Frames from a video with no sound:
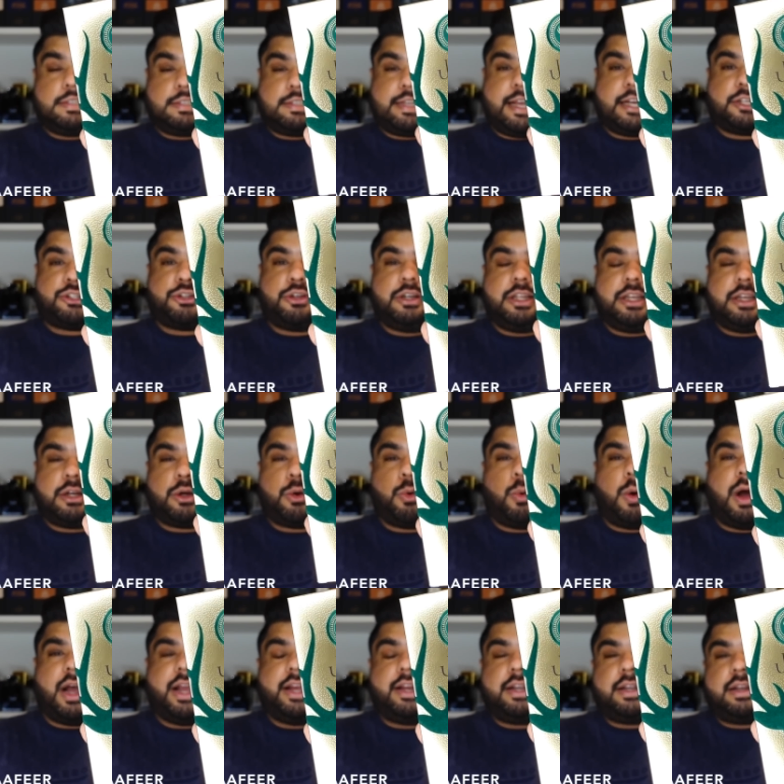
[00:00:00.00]
It's actually
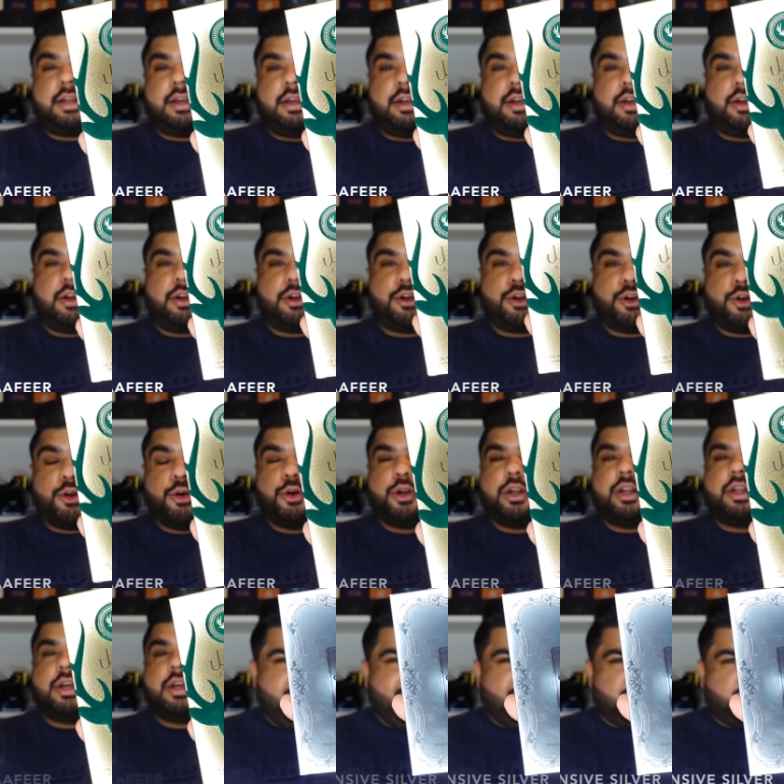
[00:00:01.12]
quite
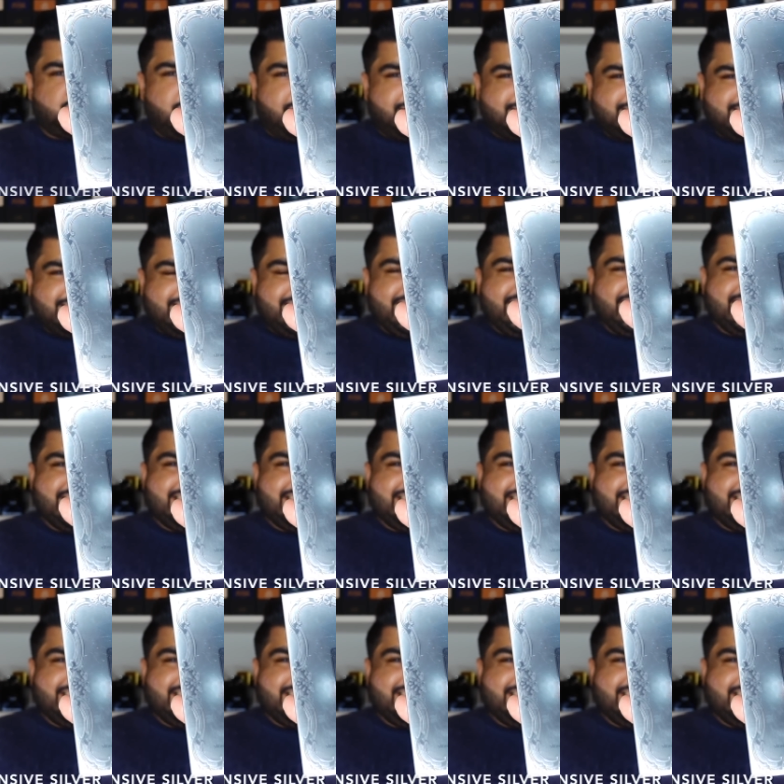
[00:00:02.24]
good. Ejaazi